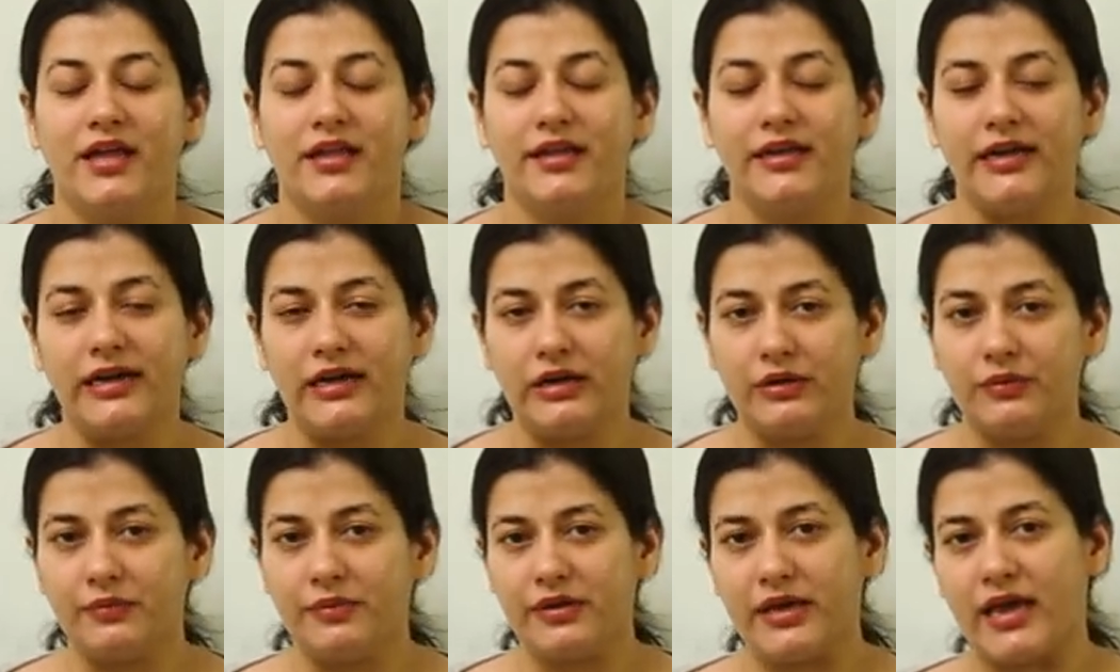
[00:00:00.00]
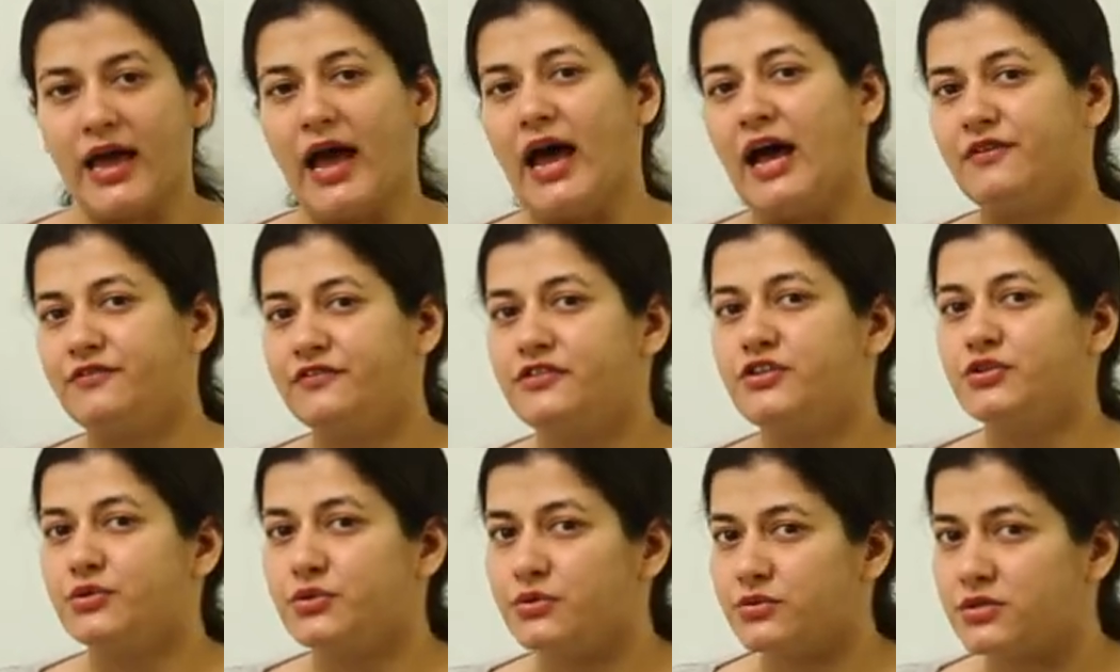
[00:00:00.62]
Now we
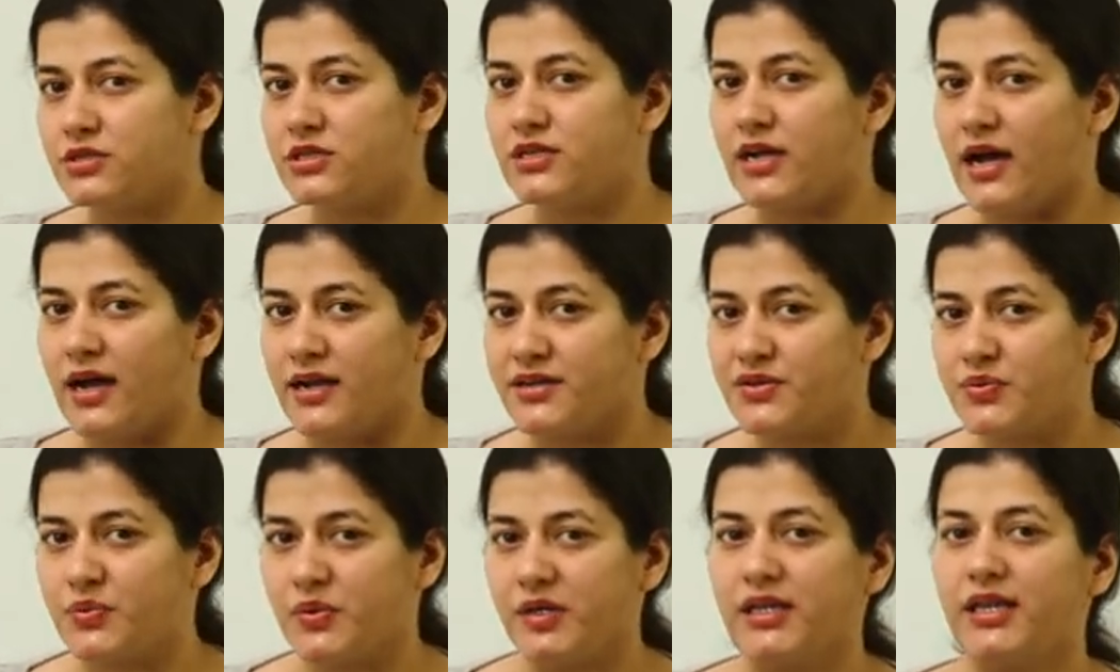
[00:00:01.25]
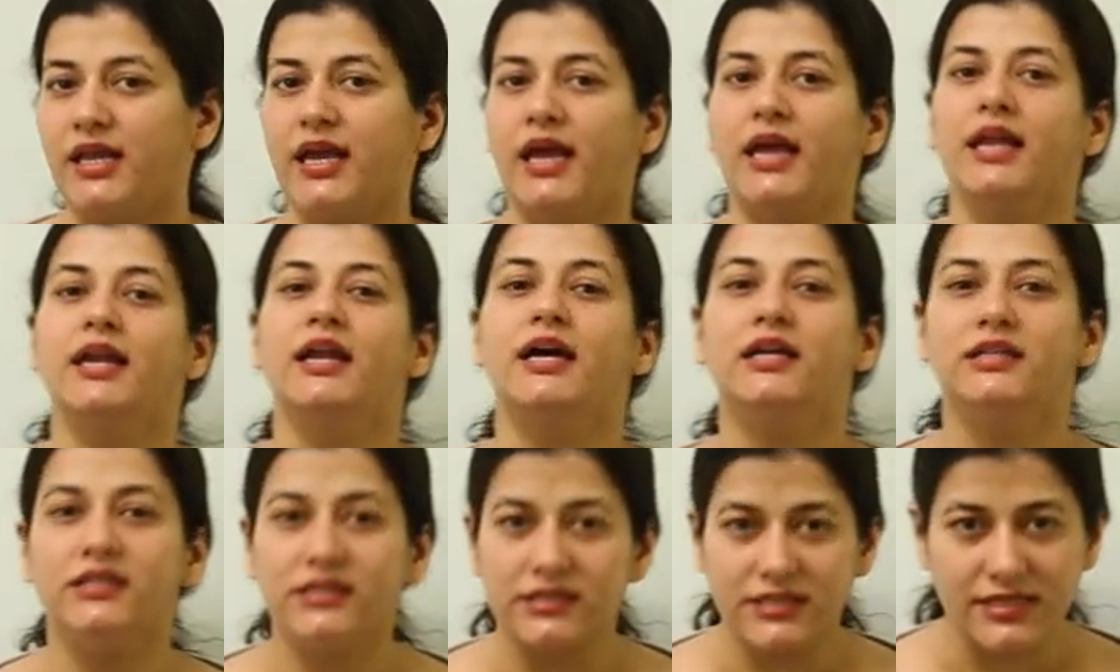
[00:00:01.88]
have to start with
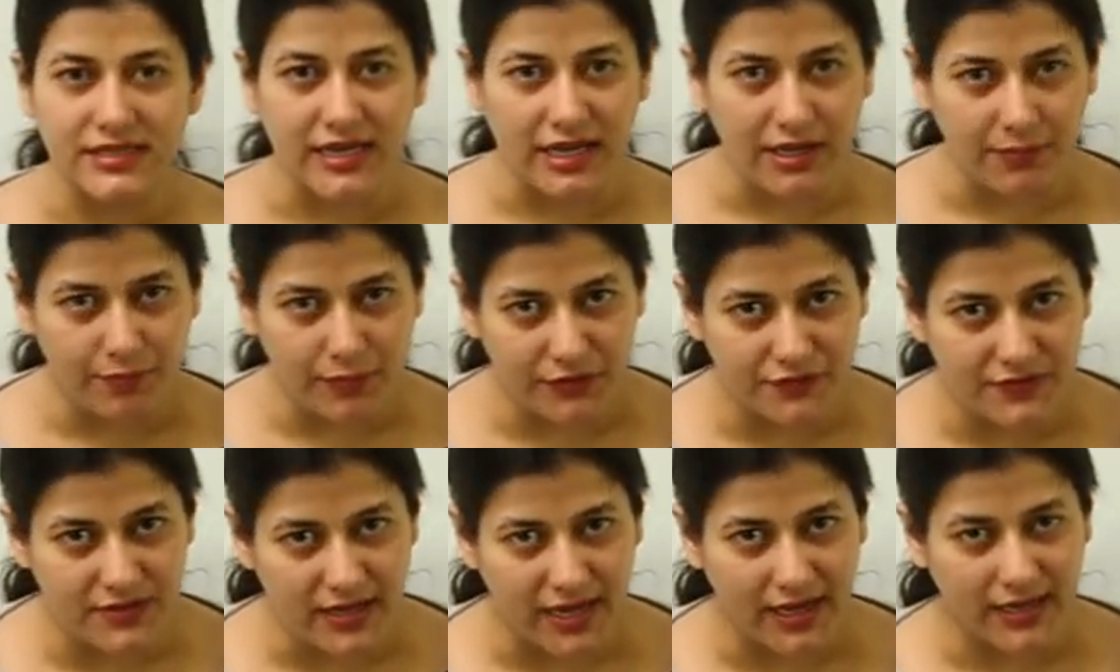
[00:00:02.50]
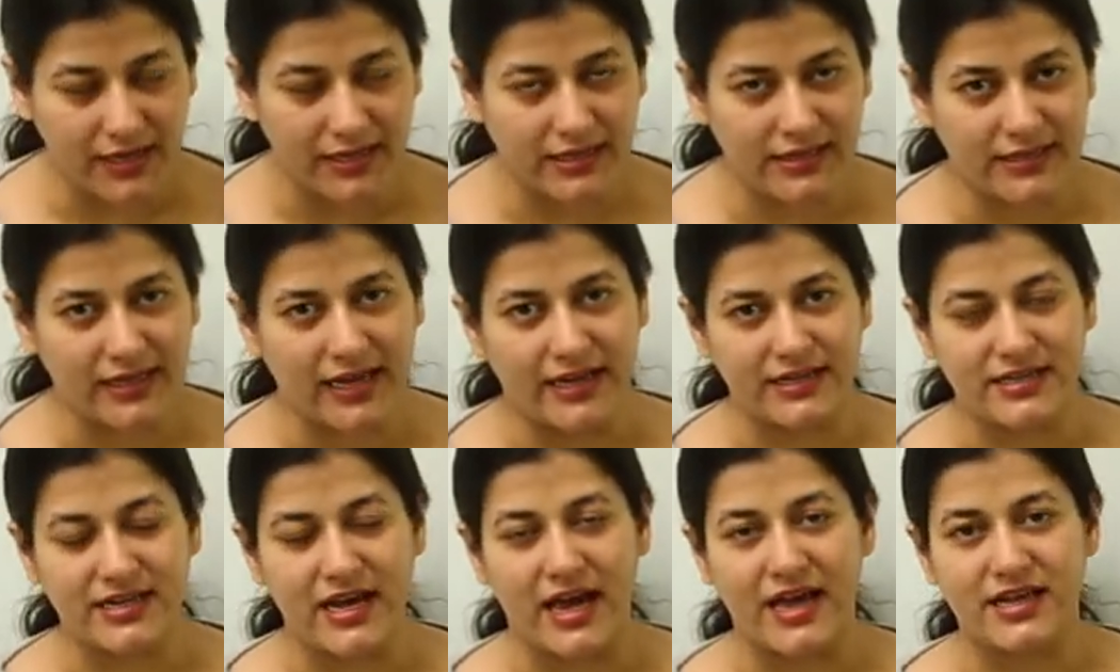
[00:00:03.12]
another type of cycle
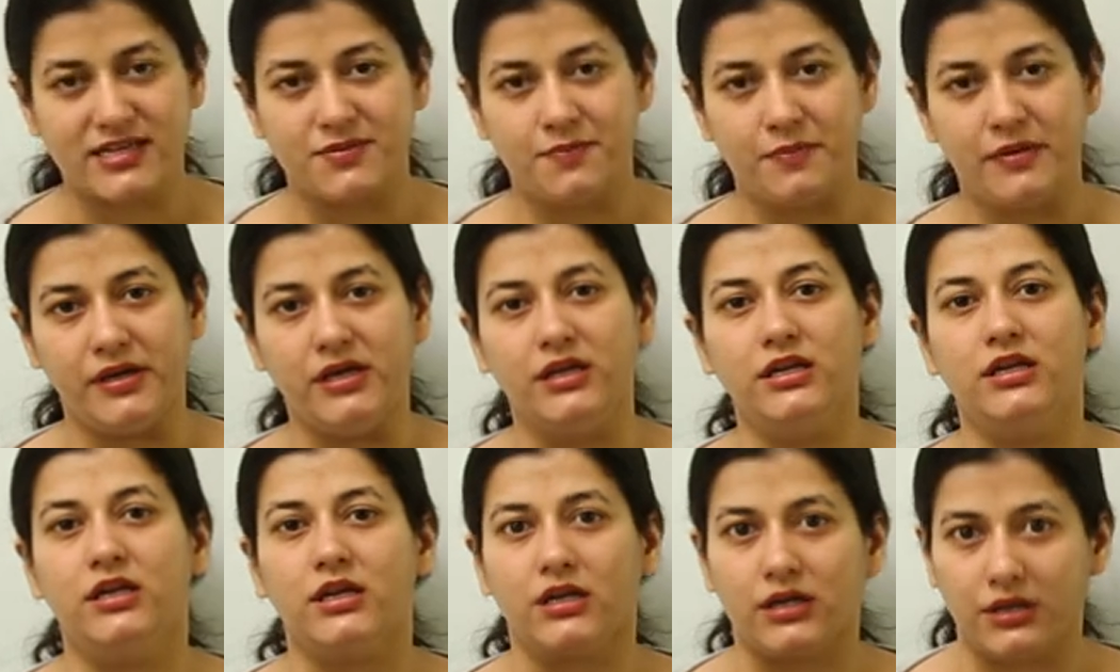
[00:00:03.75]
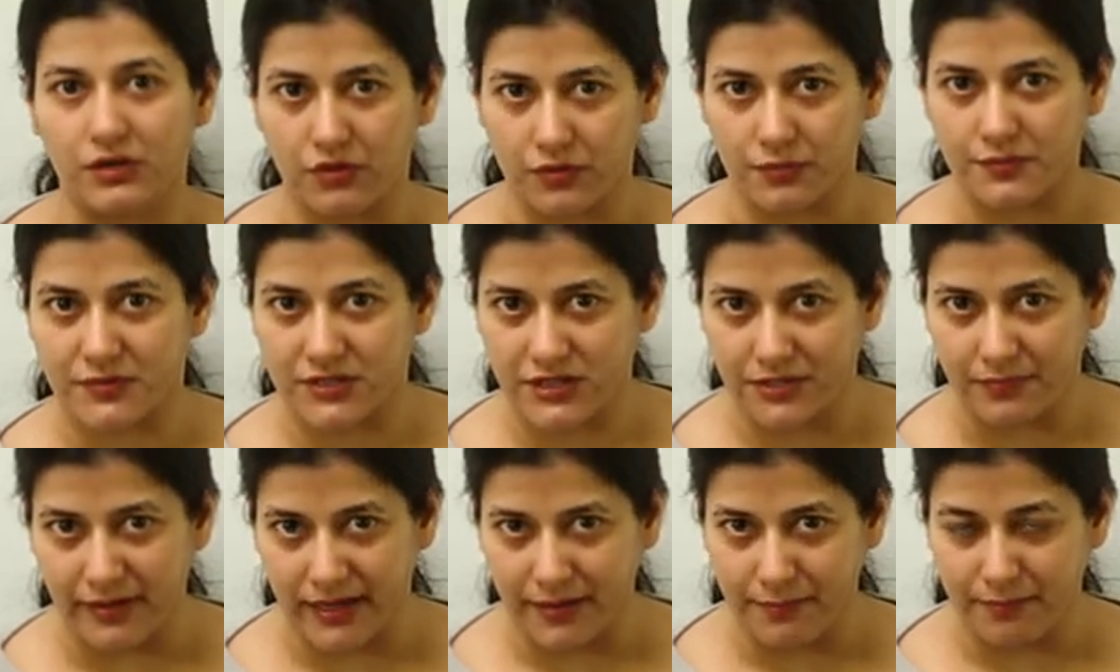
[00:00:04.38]
that has been
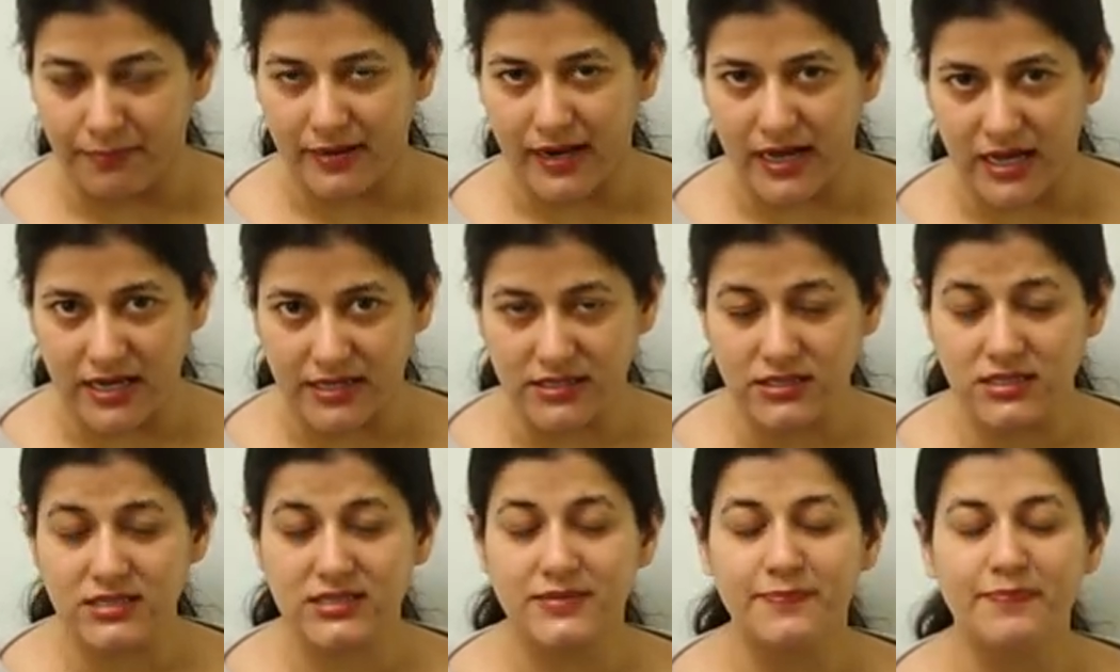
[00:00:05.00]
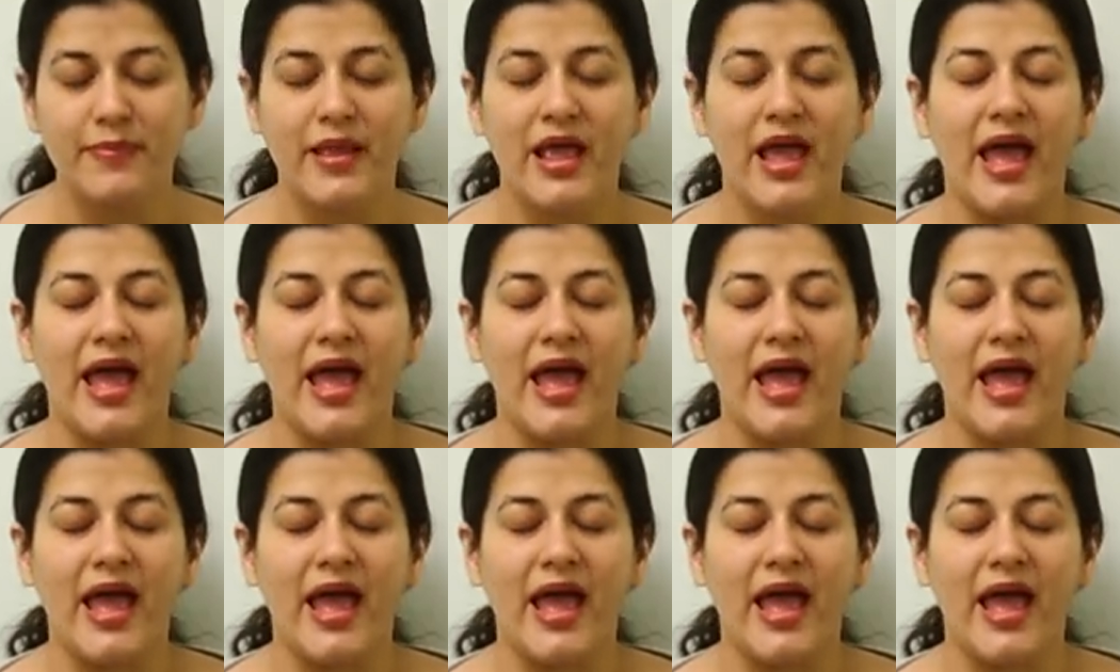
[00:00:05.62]
adopted by plants